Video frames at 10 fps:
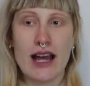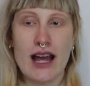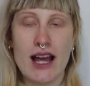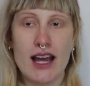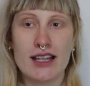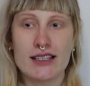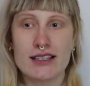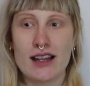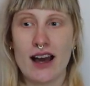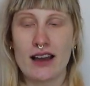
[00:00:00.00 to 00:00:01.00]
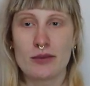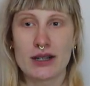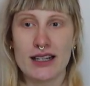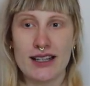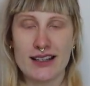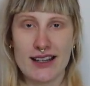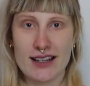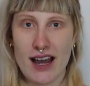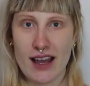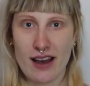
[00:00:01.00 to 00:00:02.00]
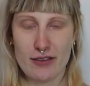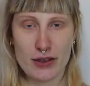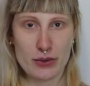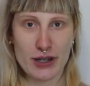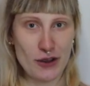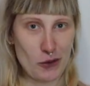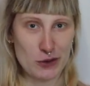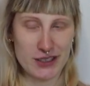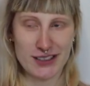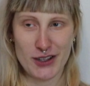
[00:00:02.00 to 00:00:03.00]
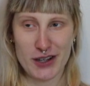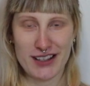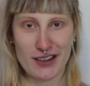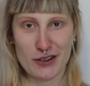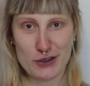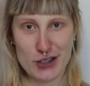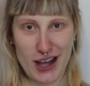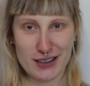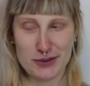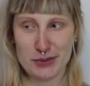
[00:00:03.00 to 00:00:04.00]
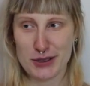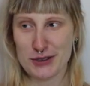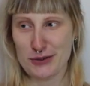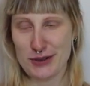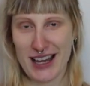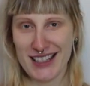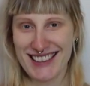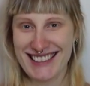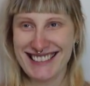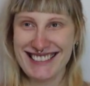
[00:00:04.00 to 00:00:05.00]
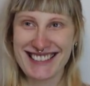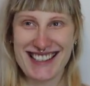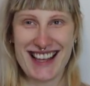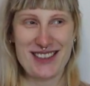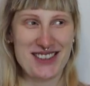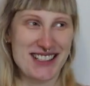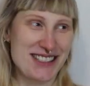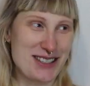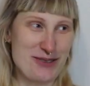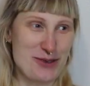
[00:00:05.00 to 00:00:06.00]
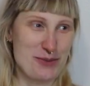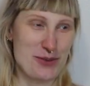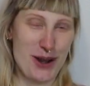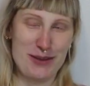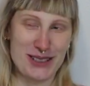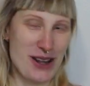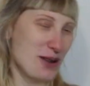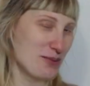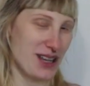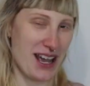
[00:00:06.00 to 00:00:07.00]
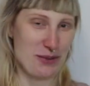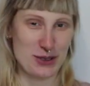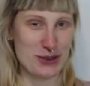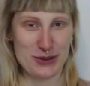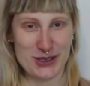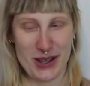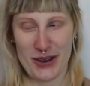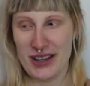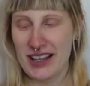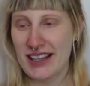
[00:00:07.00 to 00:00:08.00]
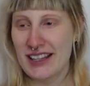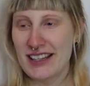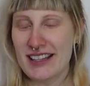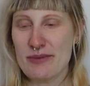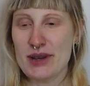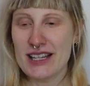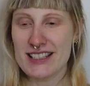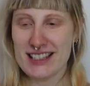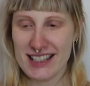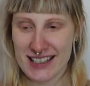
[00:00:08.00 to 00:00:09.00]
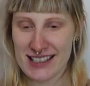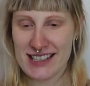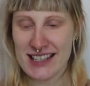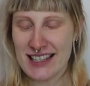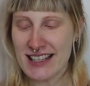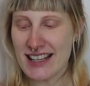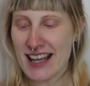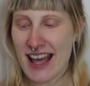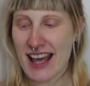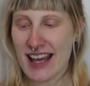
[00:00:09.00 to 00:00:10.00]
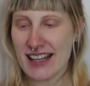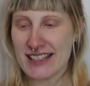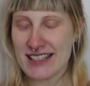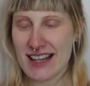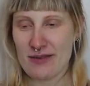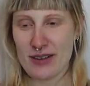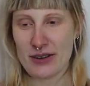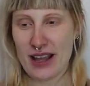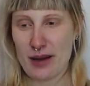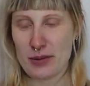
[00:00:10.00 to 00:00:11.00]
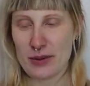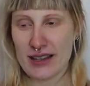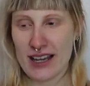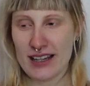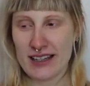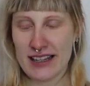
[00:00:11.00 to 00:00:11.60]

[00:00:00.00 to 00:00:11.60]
And I'm glad that I have a 3-year-old and not a younger child because of that, because otherwise she would probably not be able to do so. But she is, and I'm very happy about that.